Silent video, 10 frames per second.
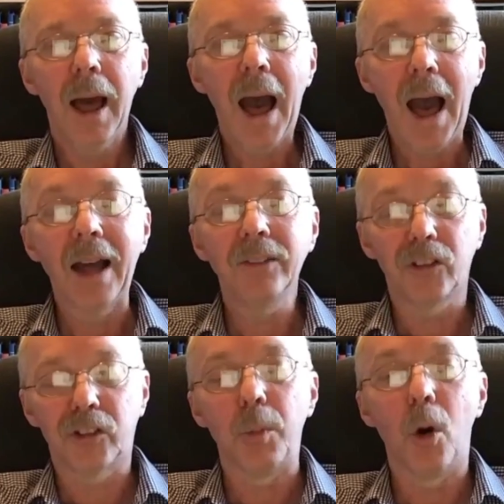and a
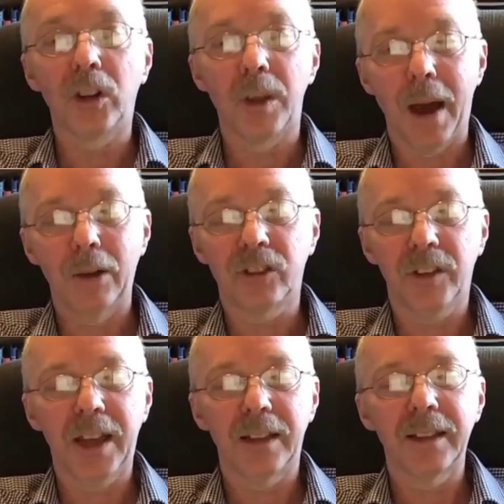small amount at
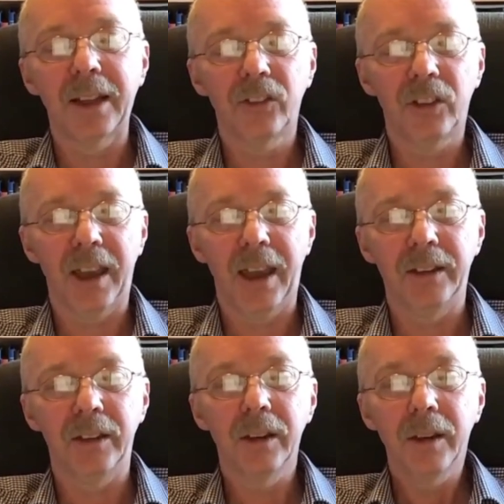the Atlantic
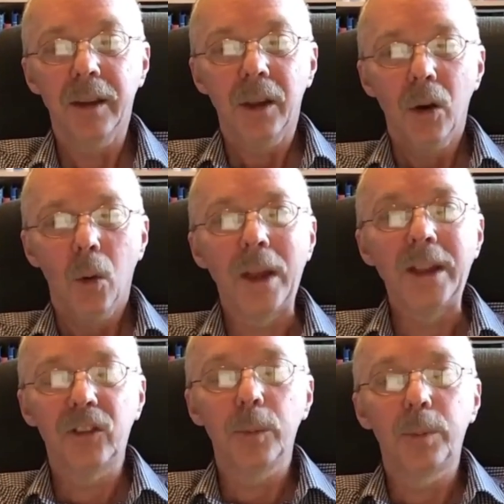end.
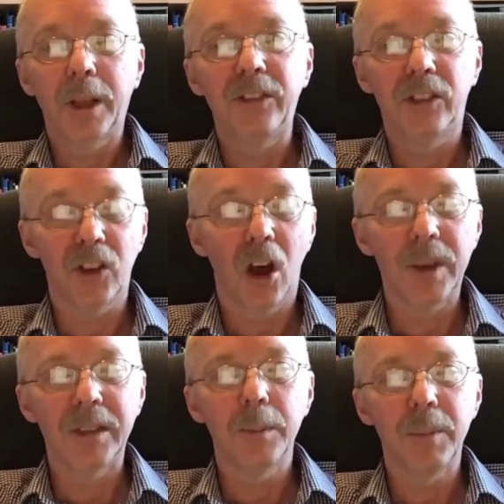Wellington placed his army
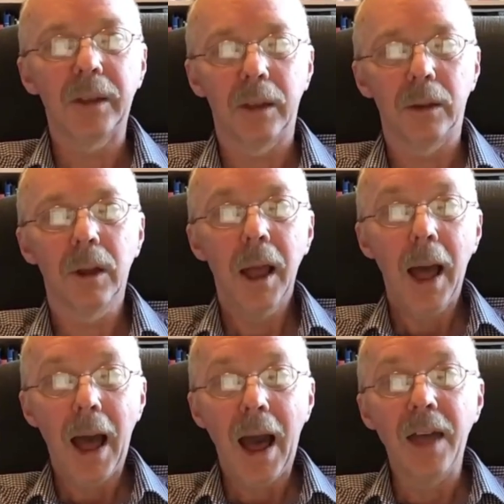in the middle
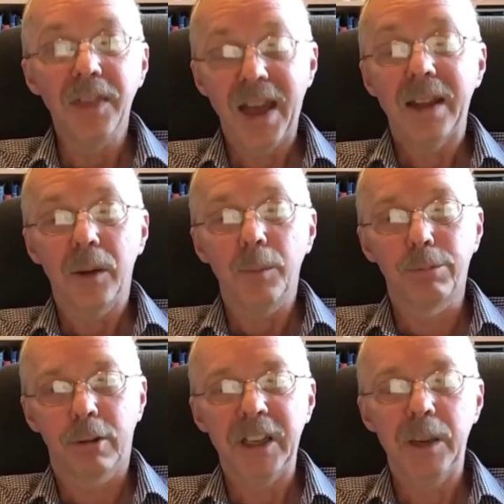and then
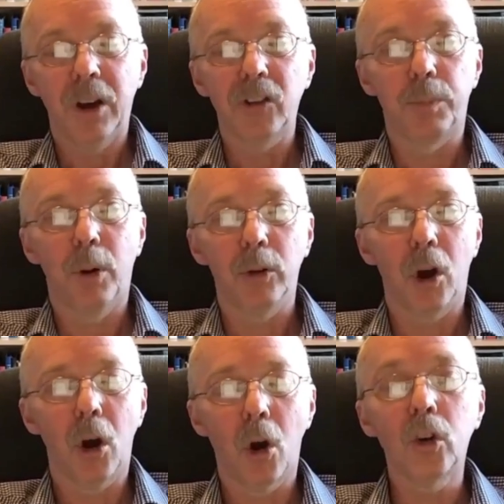pretty much put the
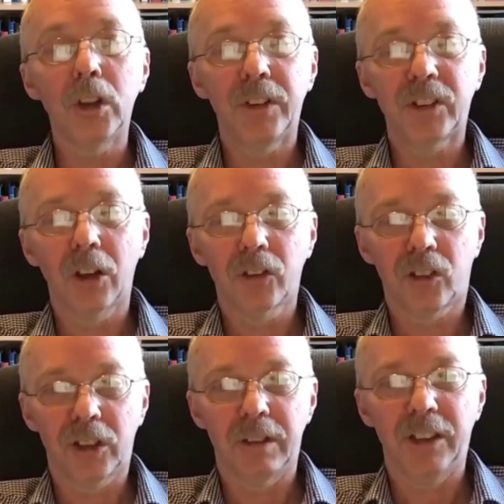whole of his
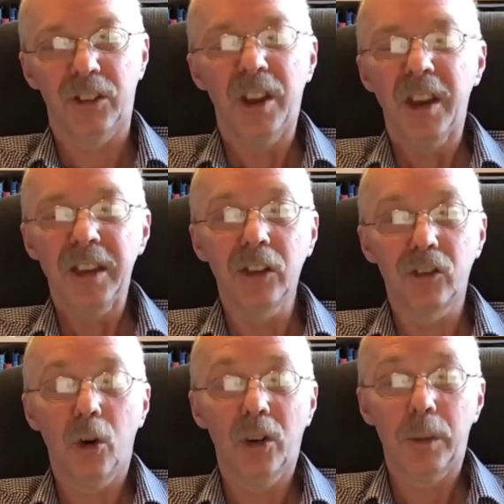artillery, so you're
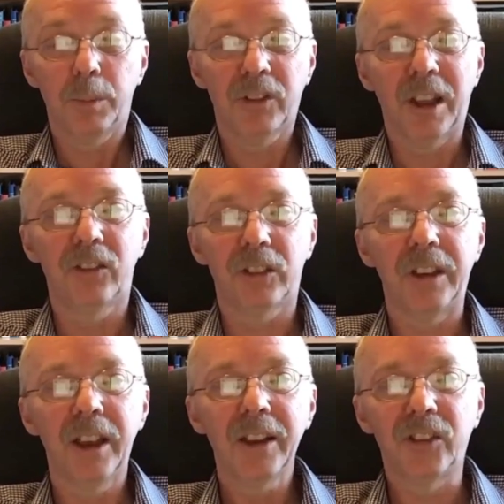talking
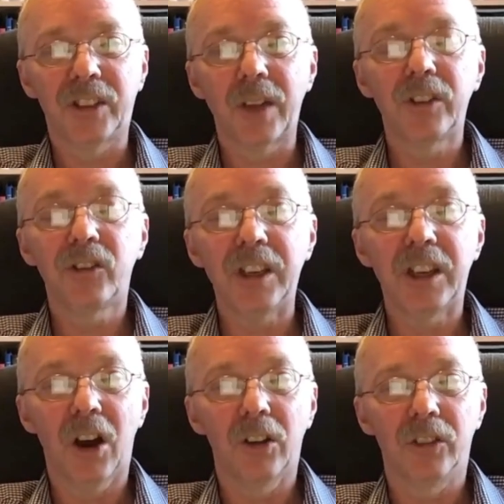potentially 70
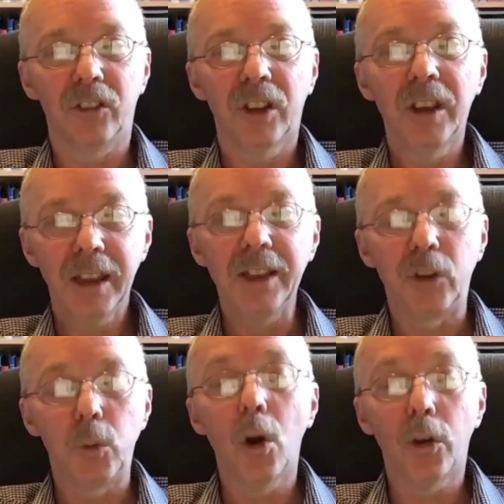guns,
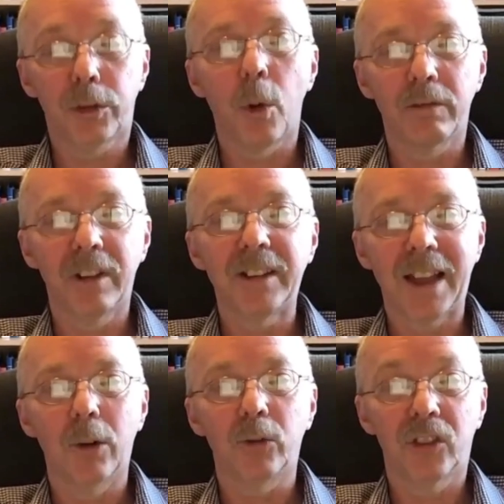into earthwork
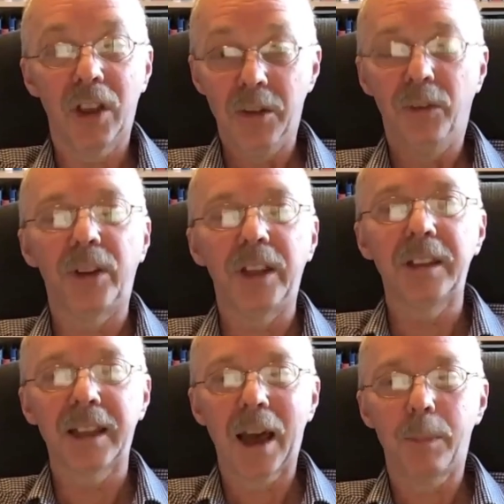redoubts, filling
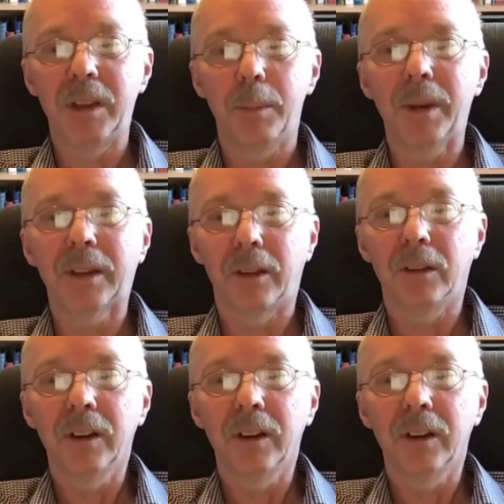the gap in the middle.